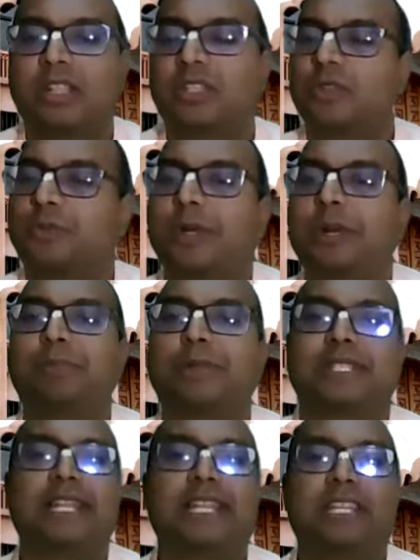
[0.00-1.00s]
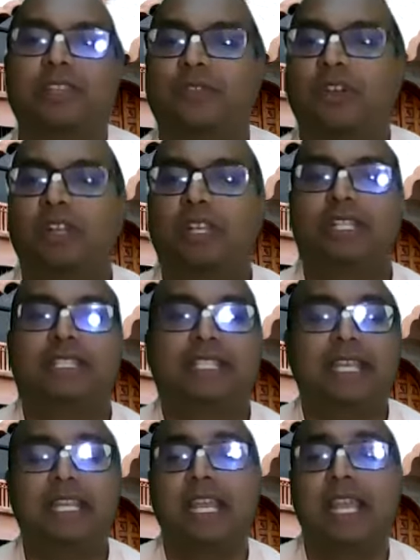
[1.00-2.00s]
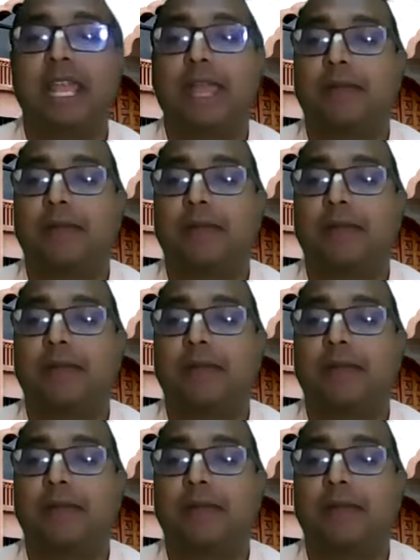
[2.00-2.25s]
The Supreme Personality of God had said,